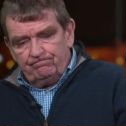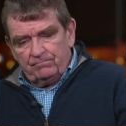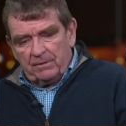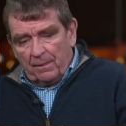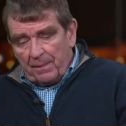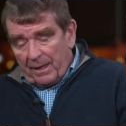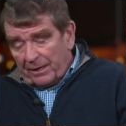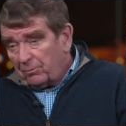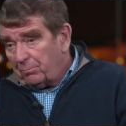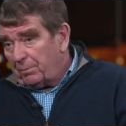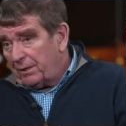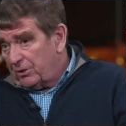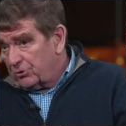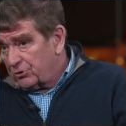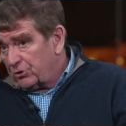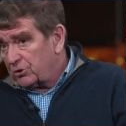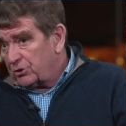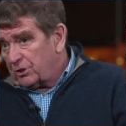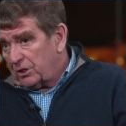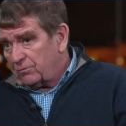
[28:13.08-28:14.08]
And that had been a
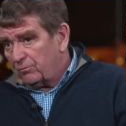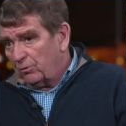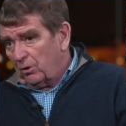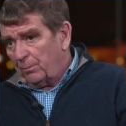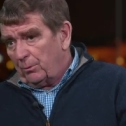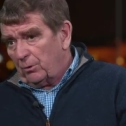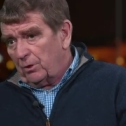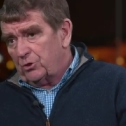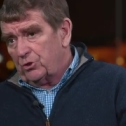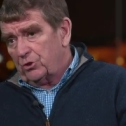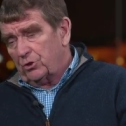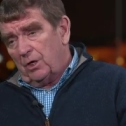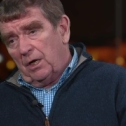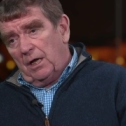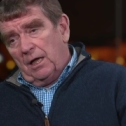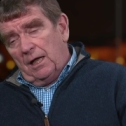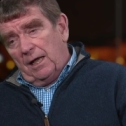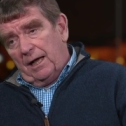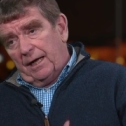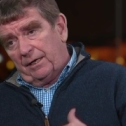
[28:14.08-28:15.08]
successful operation.
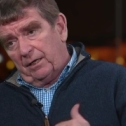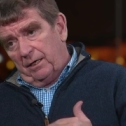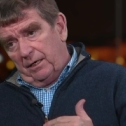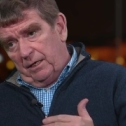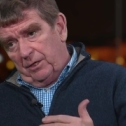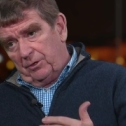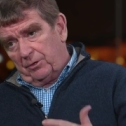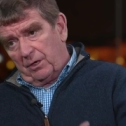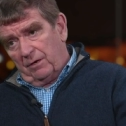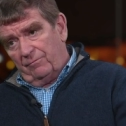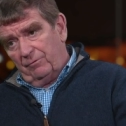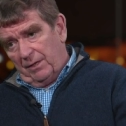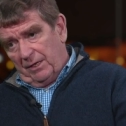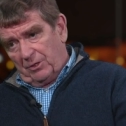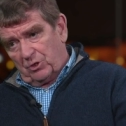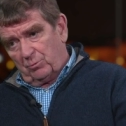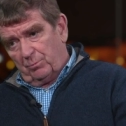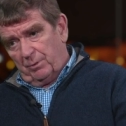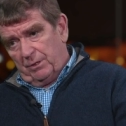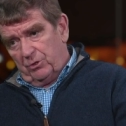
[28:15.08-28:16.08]
And he'd given
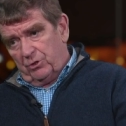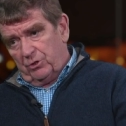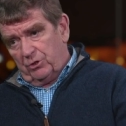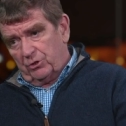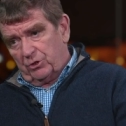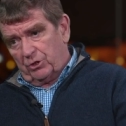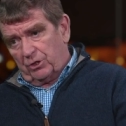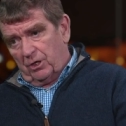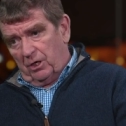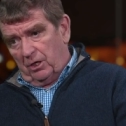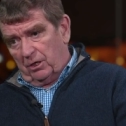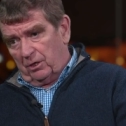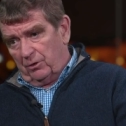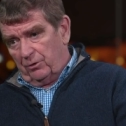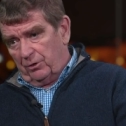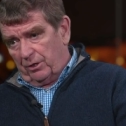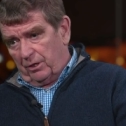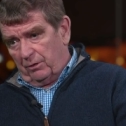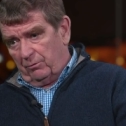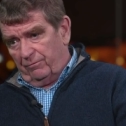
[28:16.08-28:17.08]
that speech in Chicago
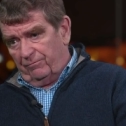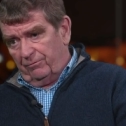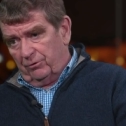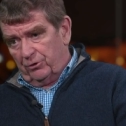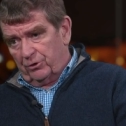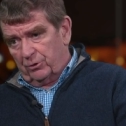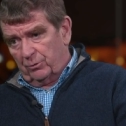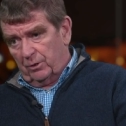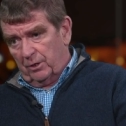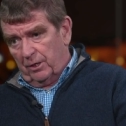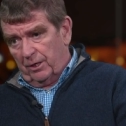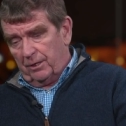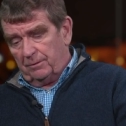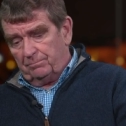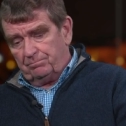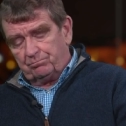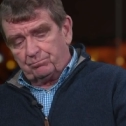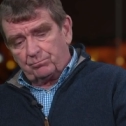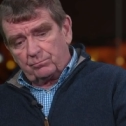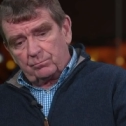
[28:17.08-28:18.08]
that I referred to earlier.
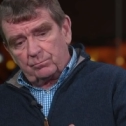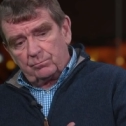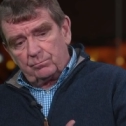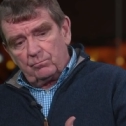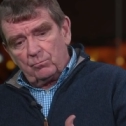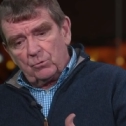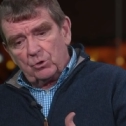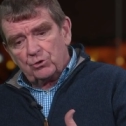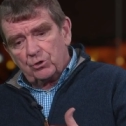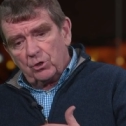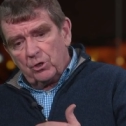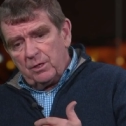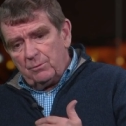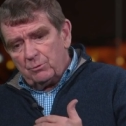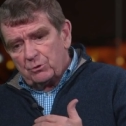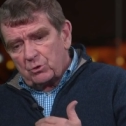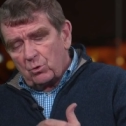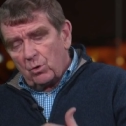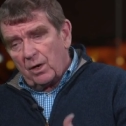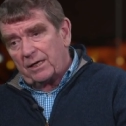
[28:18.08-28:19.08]
So he
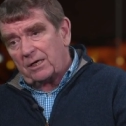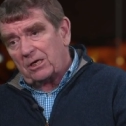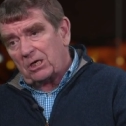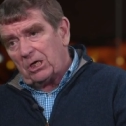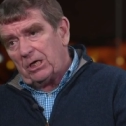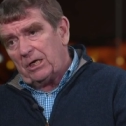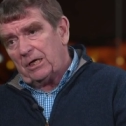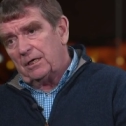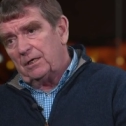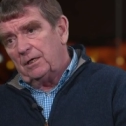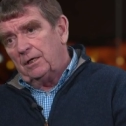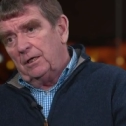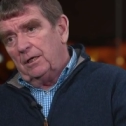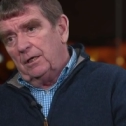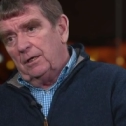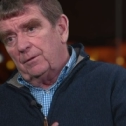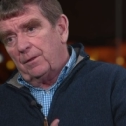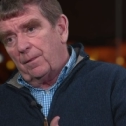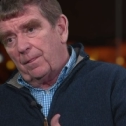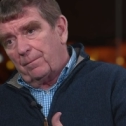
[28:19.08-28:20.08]
was quite clear
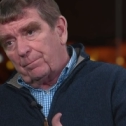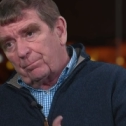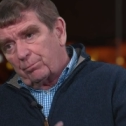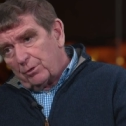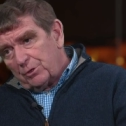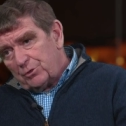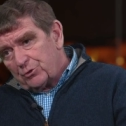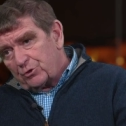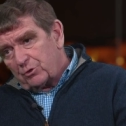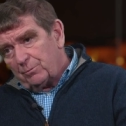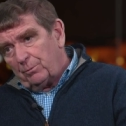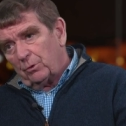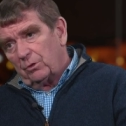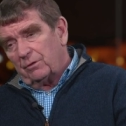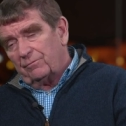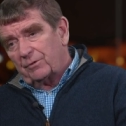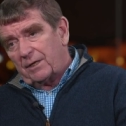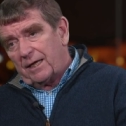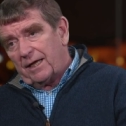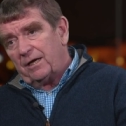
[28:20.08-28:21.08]
that the principle
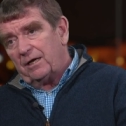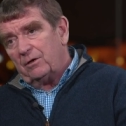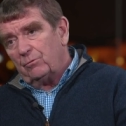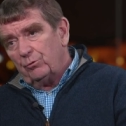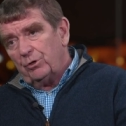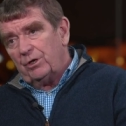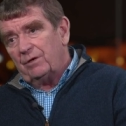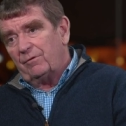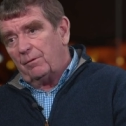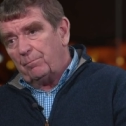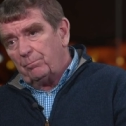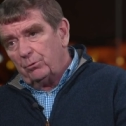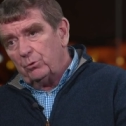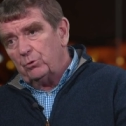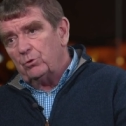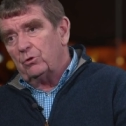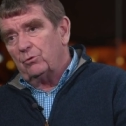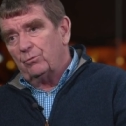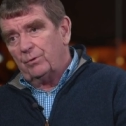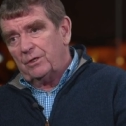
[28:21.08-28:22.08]
of getting rid of a
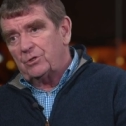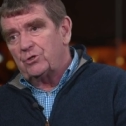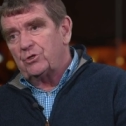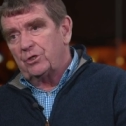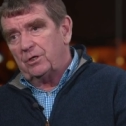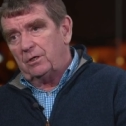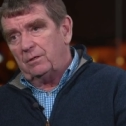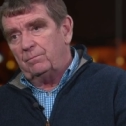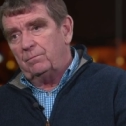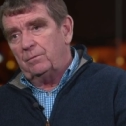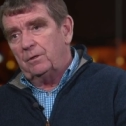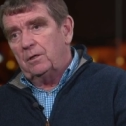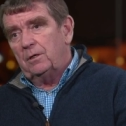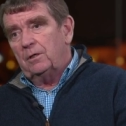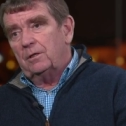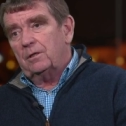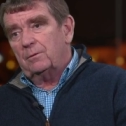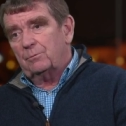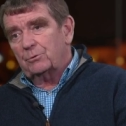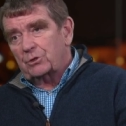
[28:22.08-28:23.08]
brutal regime
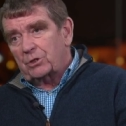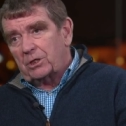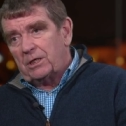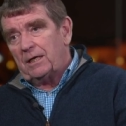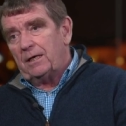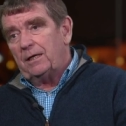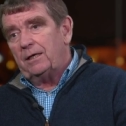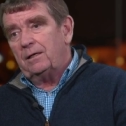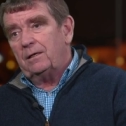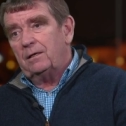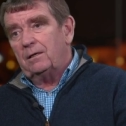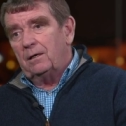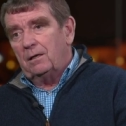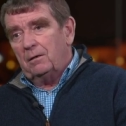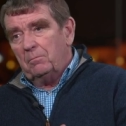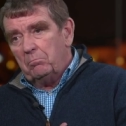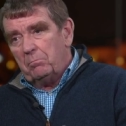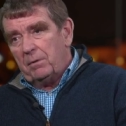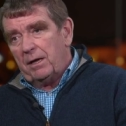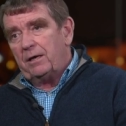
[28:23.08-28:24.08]
that was killing
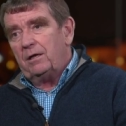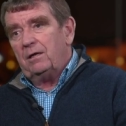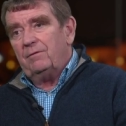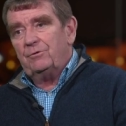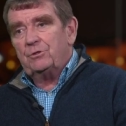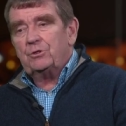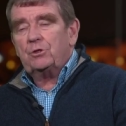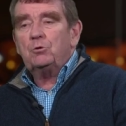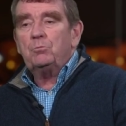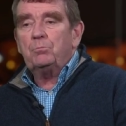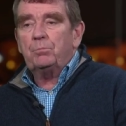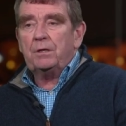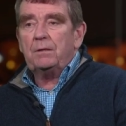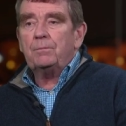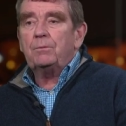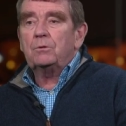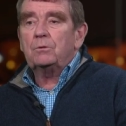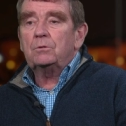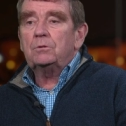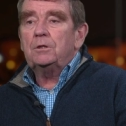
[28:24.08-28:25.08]
many of its own
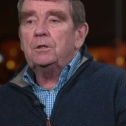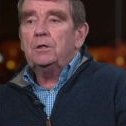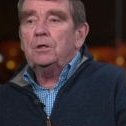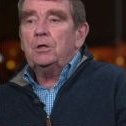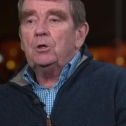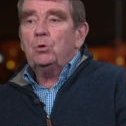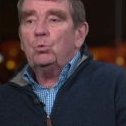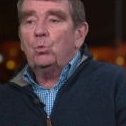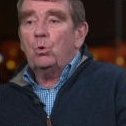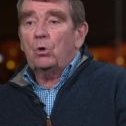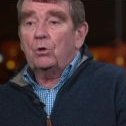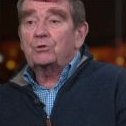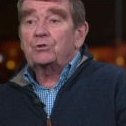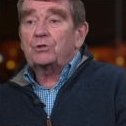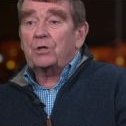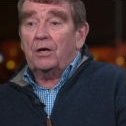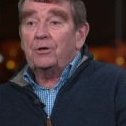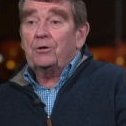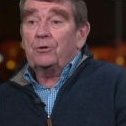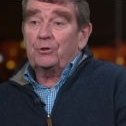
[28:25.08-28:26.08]
people
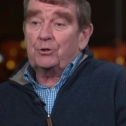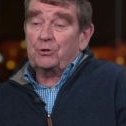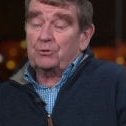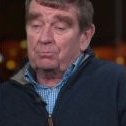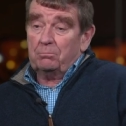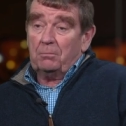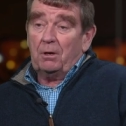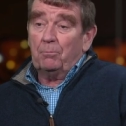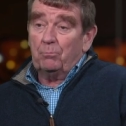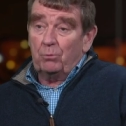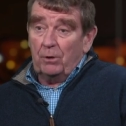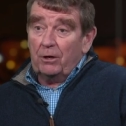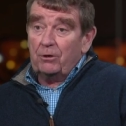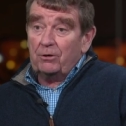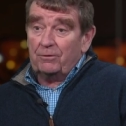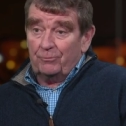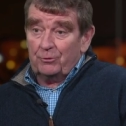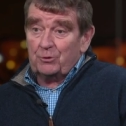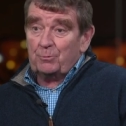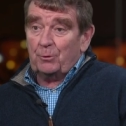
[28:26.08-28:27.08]
was under this
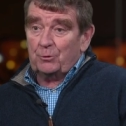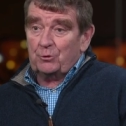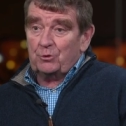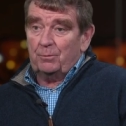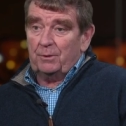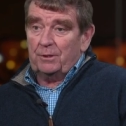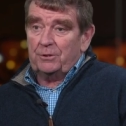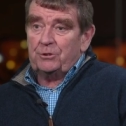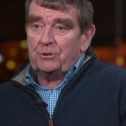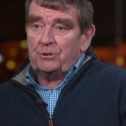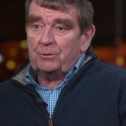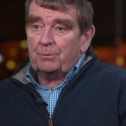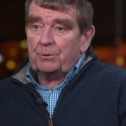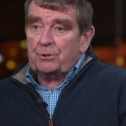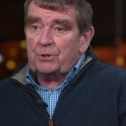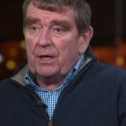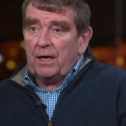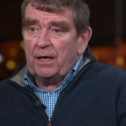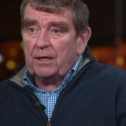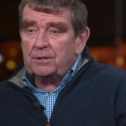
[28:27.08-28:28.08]
umbrella of responsibility to
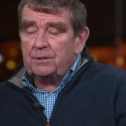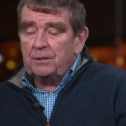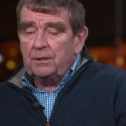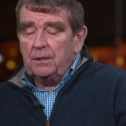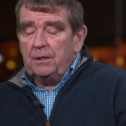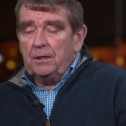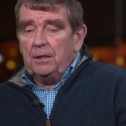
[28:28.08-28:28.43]
protect